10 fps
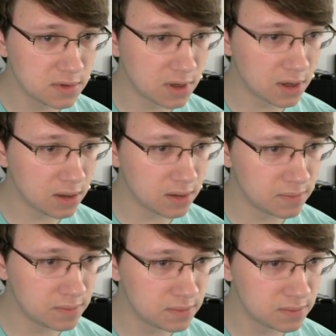
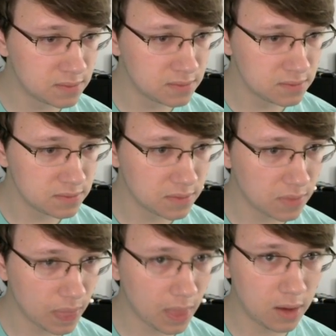
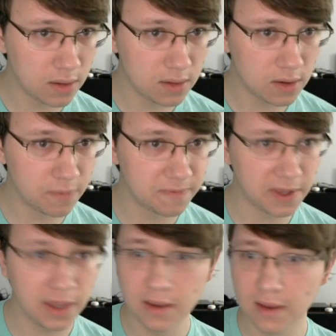Hopefully.